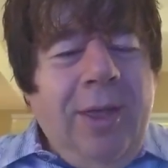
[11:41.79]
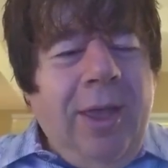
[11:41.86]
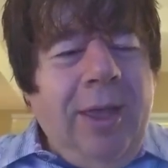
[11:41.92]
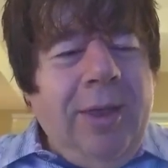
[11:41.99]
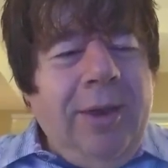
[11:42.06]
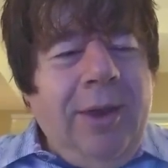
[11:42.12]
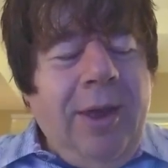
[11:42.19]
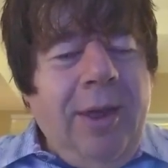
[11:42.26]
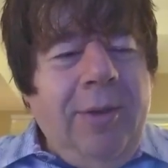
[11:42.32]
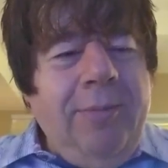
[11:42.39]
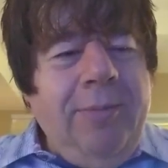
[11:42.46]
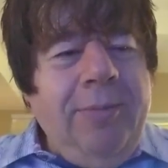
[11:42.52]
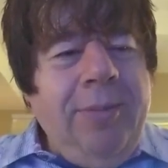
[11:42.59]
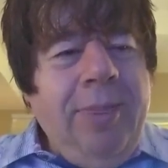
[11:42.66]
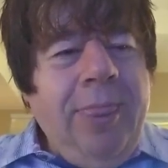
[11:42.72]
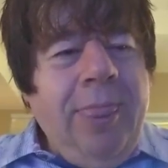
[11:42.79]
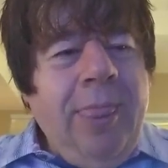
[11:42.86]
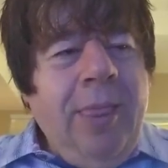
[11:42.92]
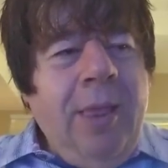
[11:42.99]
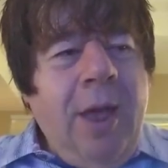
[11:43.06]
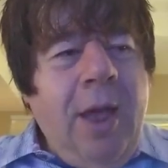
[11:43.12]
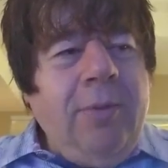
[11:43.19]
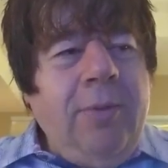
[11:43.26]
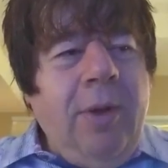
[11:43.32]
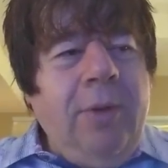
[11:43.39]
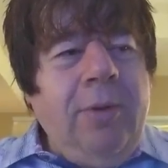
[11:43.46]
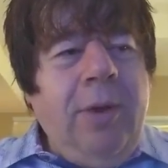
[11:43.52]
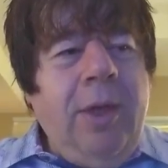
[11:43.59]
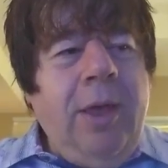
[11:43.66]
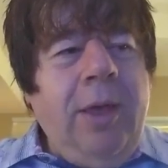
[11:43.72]
And I
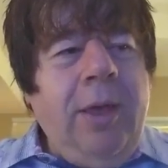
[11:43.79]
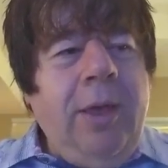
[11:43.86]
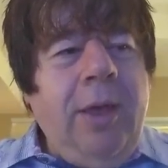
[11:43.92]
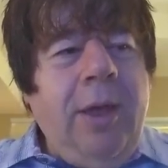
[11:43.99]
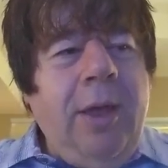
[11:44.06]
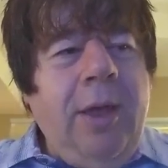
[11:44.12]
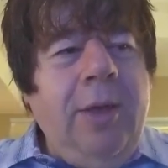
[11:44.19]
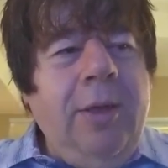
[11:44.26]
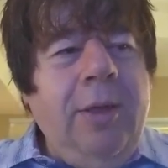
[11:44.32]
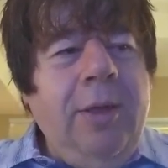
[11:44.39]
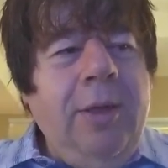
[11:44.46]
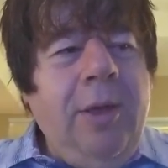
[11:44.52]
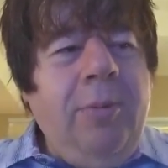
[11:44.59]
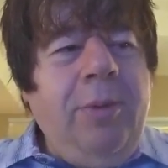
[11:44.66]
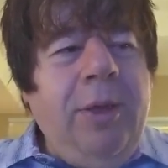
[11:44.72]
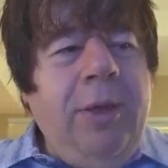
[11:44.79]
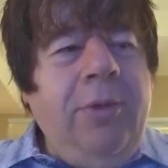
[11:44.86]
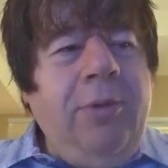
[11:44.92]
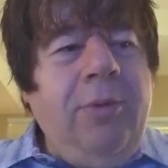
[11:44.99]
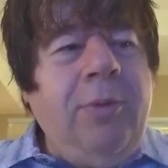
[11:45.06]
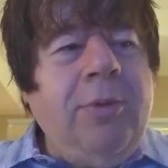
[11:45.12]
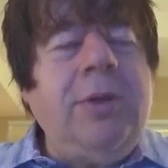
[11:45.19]
wrote a piece,